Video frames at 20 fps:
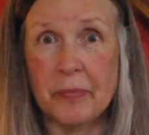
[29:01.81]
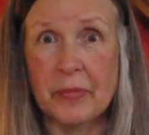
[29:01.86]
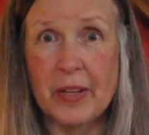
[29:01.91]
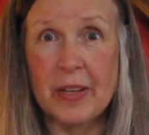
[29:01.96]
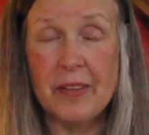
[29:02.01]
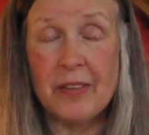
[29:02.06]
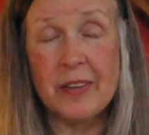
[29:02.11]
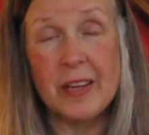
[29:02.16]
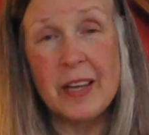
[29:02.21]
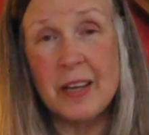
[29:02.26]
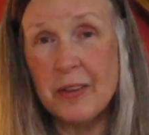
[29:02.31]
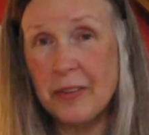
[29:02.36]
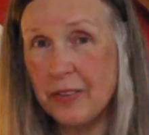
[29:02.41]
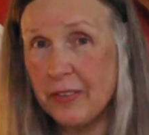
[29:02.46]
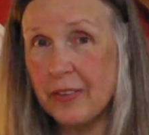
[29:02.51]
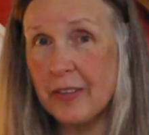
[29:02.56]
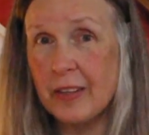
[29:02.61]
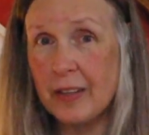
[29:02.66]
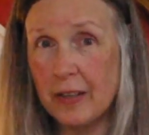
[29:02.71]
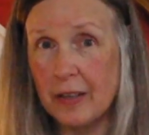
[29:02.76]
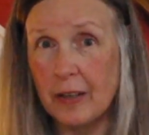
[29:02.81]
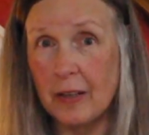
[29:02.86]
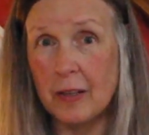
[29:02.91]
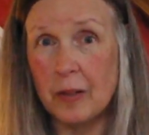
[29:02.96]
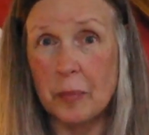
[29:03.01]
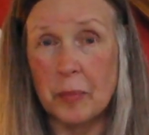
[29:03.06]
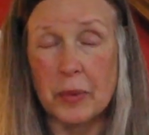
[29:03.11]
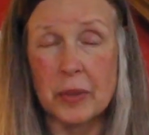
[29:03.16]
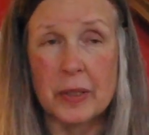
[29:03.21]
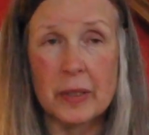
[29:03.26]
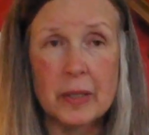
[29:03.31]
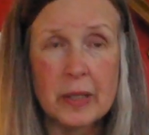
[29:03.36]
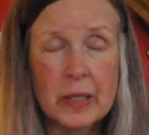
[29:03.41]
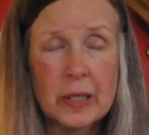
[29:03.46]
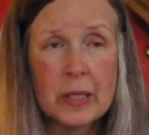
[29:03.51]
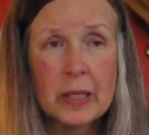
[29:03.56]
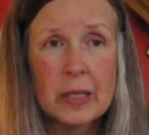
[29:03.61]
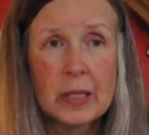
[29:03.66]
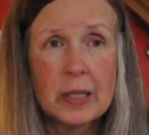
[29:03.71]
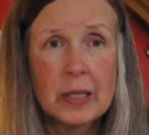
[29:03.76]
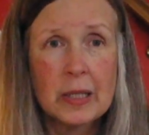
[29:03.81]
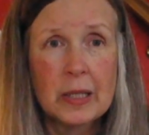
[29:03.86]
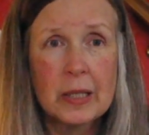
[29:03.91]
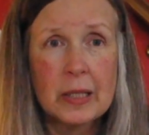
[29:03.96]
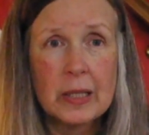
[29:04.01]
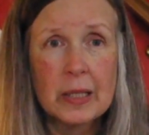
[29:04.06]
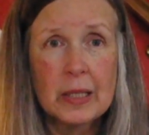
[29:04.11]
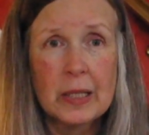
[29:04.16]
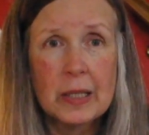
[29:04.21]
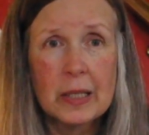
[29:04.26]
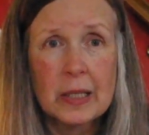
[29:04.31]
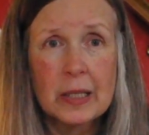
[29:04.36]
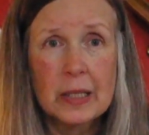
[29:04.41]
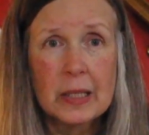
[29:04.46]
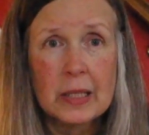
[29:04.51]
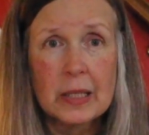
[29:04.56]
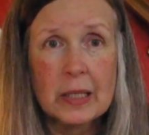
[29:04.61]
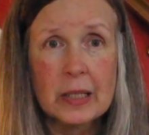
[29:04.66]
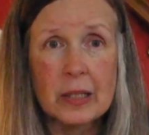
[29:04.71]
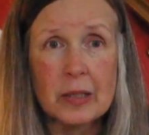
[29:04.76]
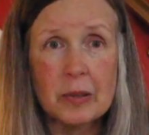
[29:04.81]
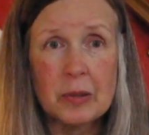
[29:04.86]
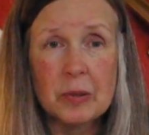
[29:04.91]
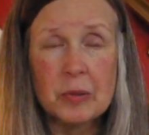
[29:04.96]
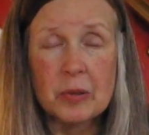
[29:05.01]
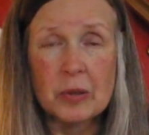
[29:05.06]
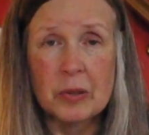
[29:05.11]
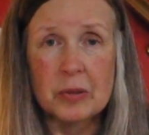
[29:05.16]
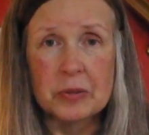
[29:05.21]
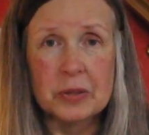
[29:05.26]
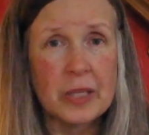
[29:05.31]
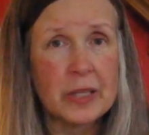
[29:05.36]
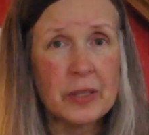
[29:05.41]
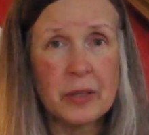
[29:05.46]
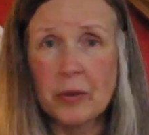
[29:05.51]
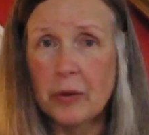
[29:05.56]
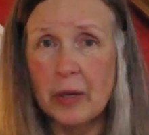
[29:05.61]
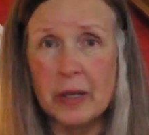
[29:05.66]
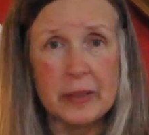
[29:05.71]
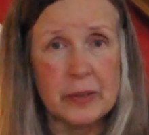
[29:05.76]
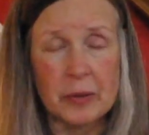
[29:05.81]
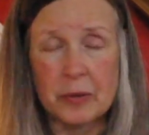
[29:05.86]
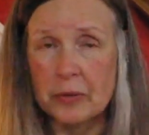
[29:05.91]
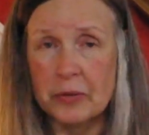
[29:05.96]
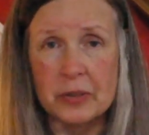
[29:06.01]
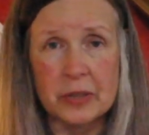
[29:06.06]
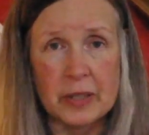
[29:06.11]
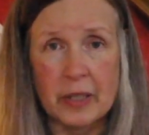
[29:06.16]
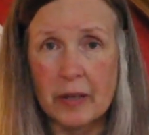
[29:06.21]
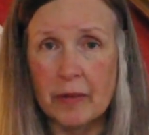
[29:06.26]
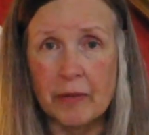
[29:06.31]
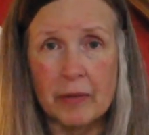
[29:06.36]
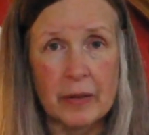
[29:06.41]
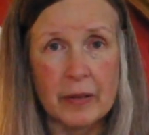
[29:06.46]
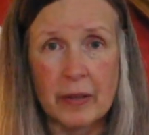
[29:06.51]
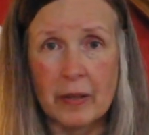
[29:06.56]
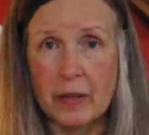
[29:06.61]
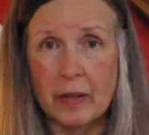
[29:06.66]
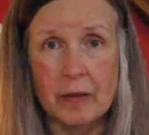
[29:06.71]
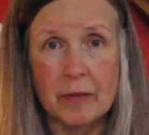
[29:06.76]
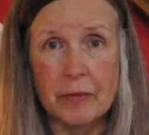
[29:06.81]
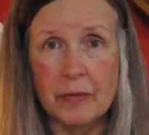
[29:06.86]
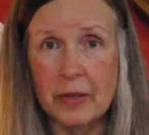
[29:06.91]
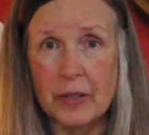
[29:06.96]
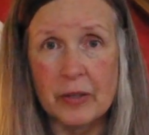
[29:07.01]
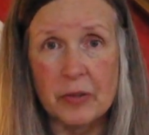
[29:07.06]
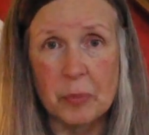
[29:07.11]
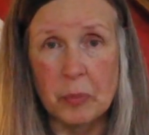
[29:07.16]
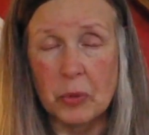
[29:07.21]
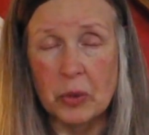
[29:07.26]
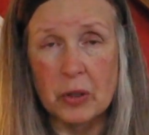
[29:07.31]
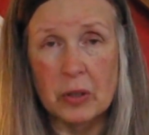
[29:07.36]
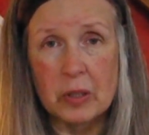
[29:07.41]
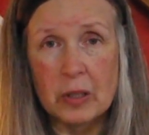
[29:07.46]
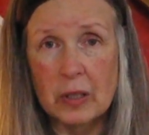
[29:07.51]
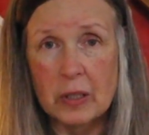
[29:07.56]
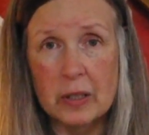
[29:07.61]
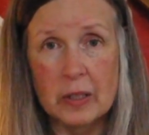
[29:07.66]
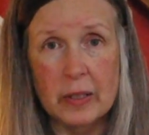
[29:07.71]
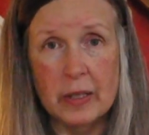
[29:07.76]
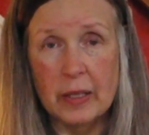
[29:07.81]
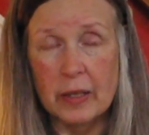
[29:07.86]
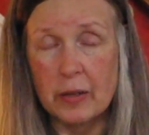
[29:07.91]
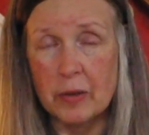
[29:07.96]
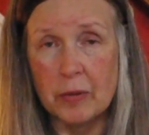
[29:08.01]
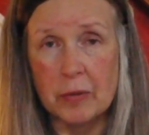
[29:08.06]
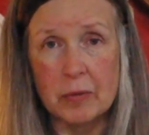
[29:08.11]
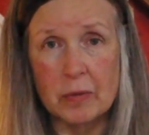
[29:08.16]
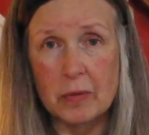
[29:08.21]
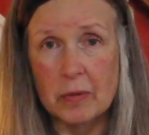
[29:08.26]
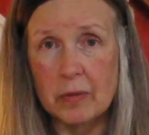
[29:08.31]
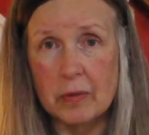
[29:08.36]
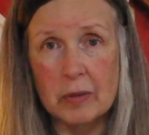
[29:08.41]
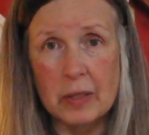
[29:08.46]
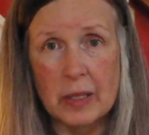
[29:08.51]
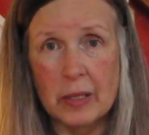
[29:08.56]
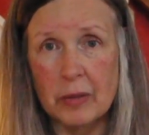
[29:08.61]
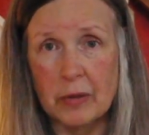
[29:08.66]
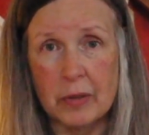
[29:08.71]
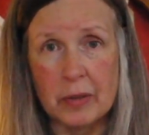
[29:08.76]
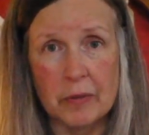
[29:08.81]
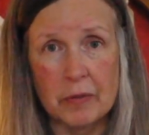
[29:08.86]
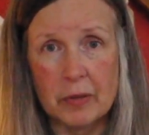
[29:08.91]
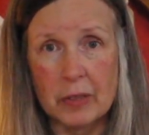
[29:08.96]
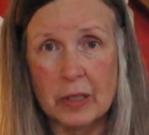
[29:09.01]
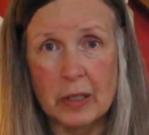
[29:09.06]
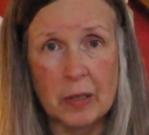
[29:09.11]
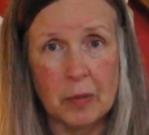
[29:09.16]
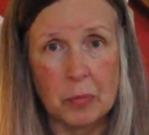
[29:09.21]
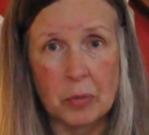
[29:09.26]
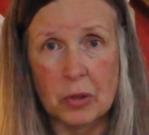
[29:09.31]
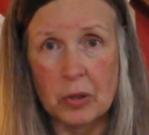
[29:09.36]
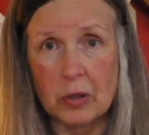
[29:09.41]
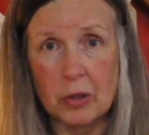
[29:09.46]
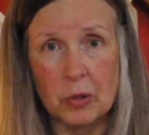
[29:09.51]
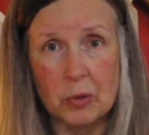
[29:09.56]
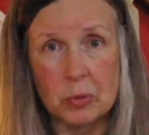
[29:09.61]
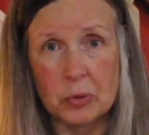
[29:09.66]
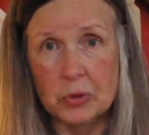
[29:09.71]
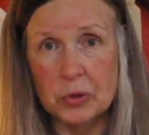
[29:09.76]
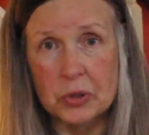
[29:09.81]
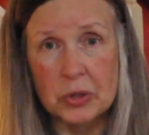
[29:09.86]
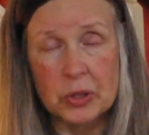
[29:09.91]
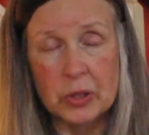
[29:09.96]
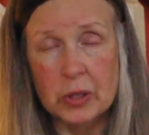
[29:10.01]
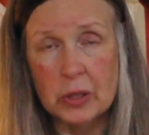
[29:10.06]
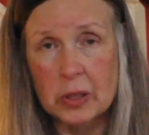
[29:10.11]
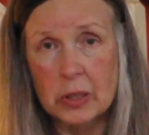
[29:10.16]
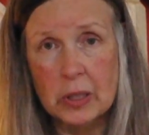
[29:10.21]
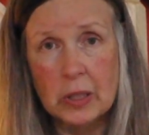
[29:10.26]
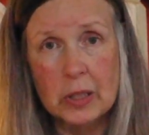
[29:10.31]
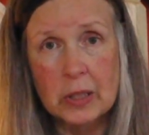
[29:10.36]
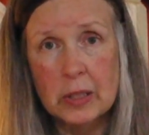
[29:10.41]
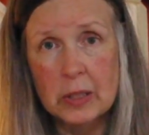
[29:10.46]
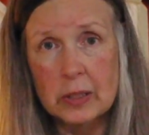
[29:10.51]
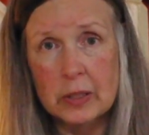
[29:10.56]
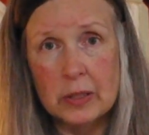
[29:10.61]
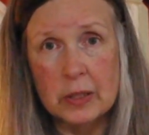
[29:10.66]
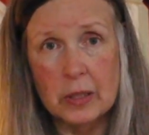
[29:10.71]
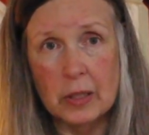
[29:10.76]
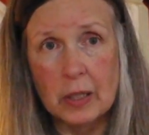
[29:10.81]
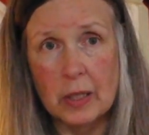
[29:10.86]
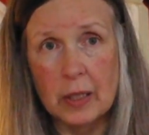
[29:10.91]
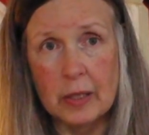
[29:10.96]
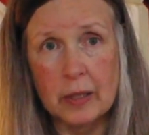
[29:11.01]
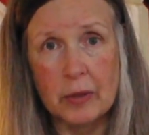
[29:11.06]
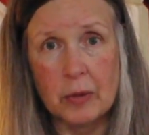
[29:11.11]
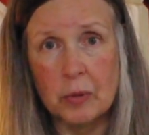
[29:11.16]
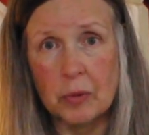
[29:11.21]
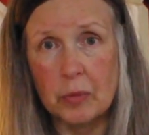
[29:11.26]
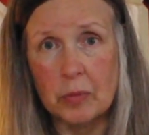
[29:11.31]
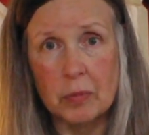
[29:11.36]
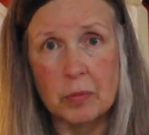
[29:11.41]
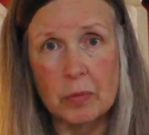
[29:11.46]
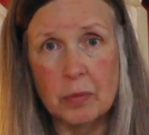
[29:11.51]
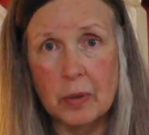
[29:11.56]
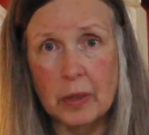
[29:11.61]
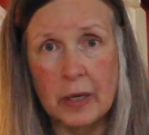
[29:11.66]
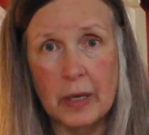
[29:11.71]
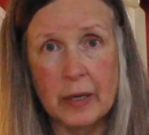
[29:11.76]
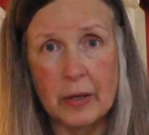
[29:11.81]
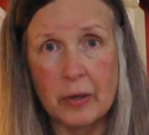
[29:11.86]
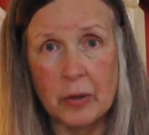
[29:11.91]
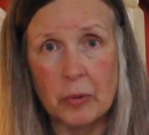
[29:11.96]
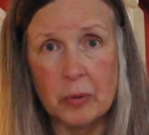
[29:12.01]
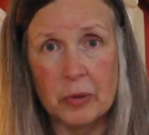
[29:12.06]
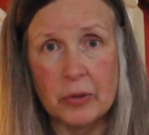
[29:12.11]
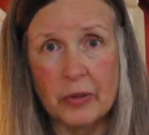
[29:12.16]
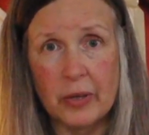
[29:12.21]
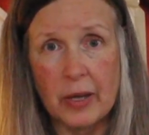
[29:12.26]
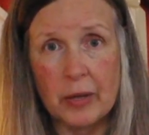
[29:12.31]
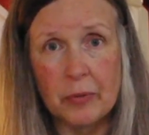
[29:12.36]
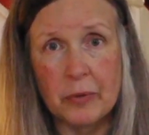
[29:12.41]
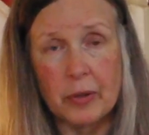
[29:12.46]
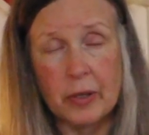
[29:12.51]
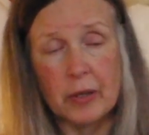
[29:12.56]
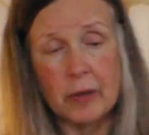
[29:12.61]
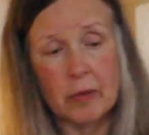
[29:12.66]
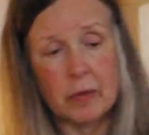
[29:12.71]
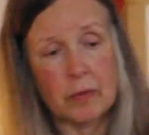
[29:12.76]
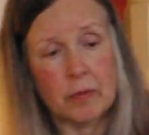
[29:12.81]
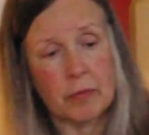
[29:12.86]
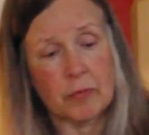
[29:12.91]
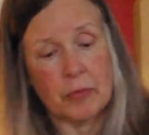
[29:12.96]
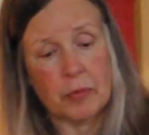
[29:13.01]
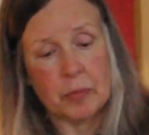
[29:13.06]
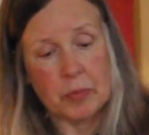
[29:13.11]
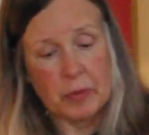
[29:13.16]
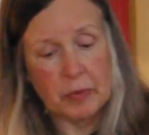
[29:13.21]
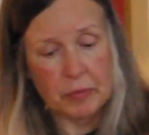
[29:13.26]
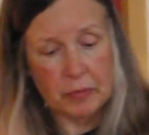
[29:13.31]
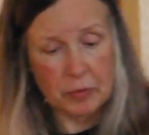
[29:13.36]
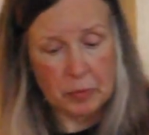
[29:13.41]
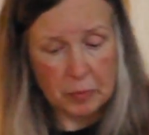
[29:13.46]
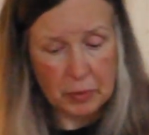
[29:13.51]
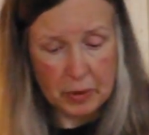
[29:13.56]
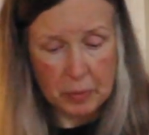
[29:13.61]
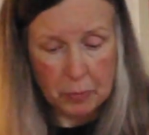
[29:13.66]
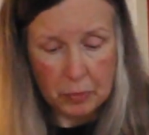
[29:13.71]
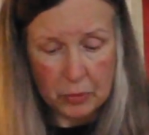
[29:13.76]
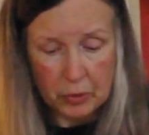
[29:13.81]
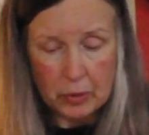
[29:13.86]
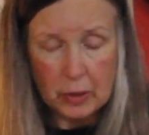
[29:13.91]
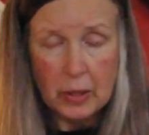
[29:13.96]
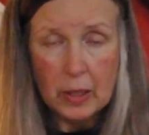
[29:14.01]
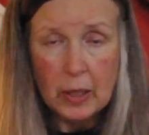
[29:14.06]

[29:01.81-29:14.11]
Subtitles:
They say you'll see it all, but who knows? I know I don't see everything on Facebook. They don't even come close to I know what I know is out there from different people.